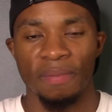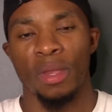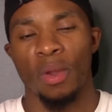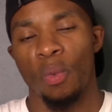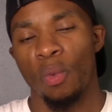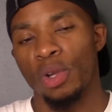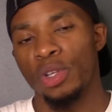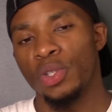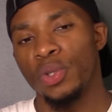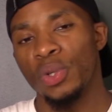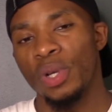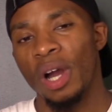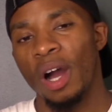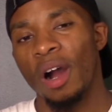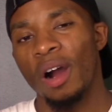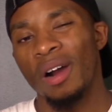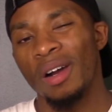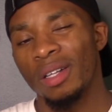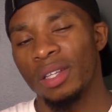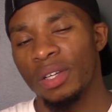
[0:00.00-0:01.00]
Once you got
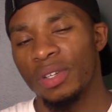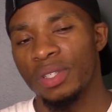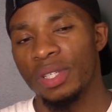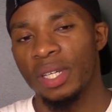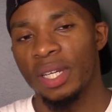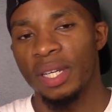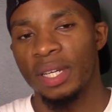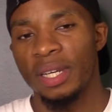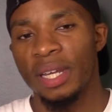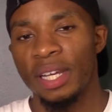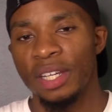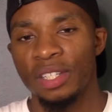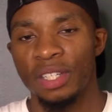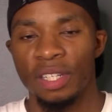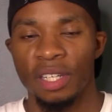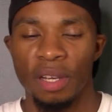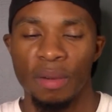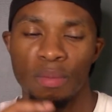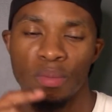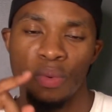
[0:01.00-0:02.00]
hooked onto the addiction,
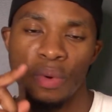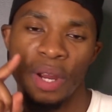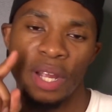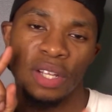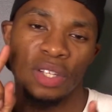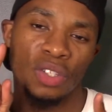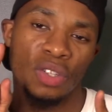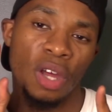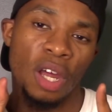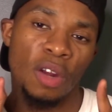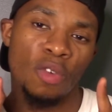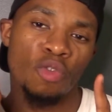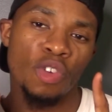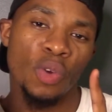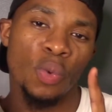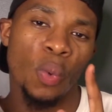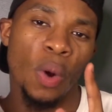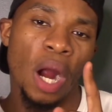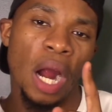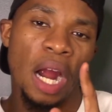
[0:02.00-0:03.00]
your brain started
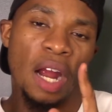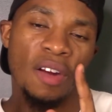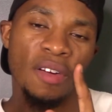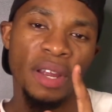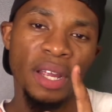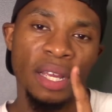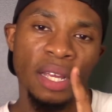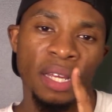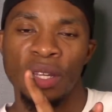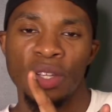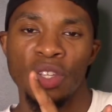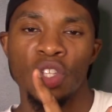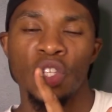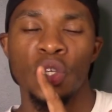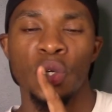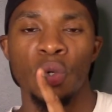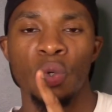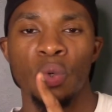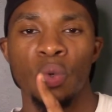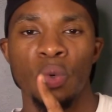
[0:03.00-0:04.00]
rewiring
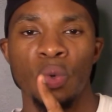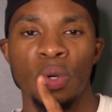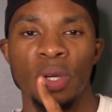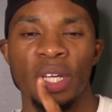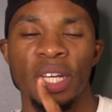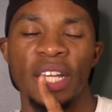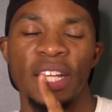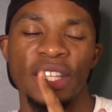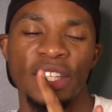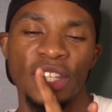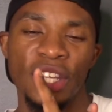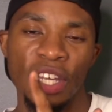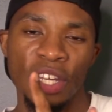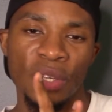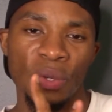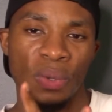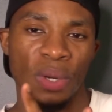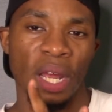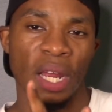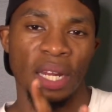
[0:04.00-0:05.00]
to
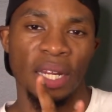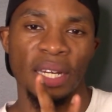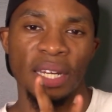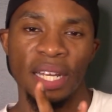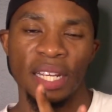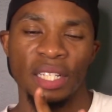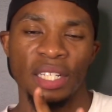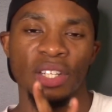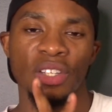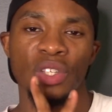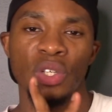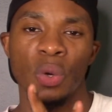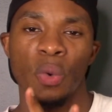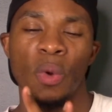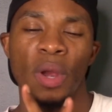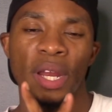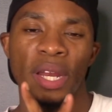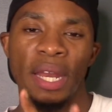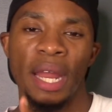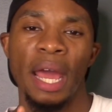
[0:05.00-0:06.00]
continue that addiction, to
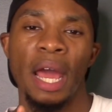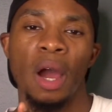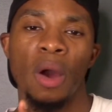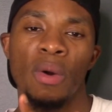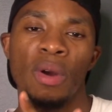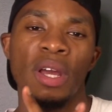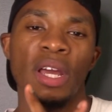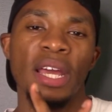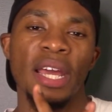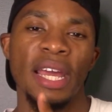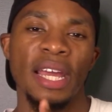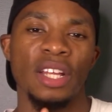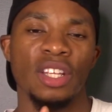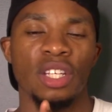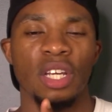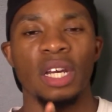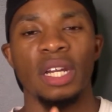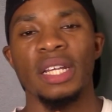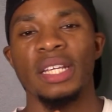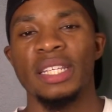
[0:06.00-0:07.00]
where now it's
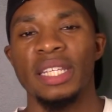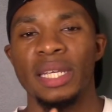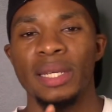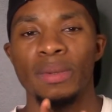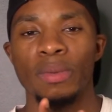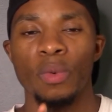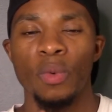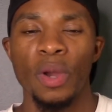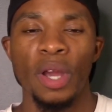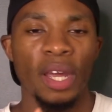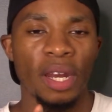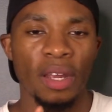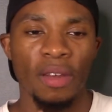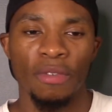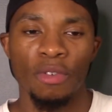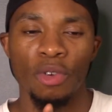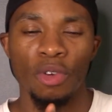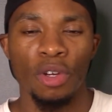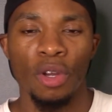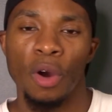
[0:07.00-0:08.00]
gonna seem weird if
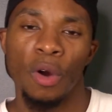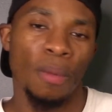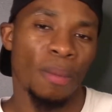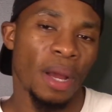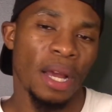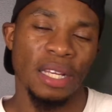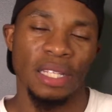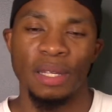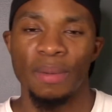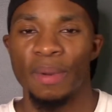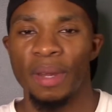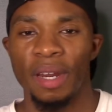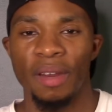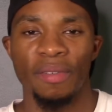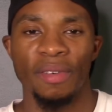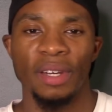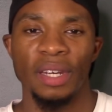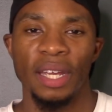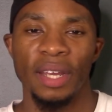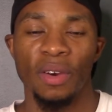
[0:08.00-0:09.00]
you don't masturbate
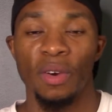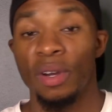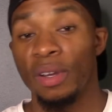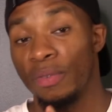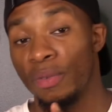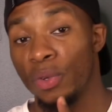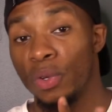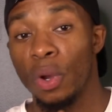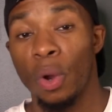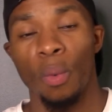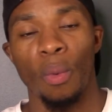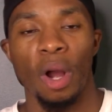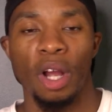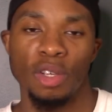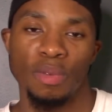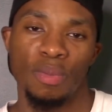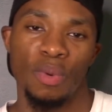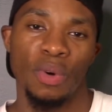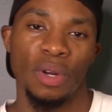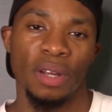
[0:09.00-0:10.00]
every day or if you don't
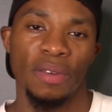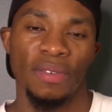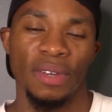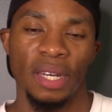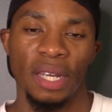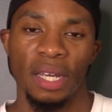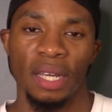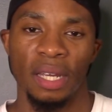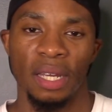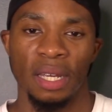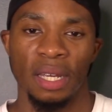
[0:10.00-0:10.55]
watch porn every day.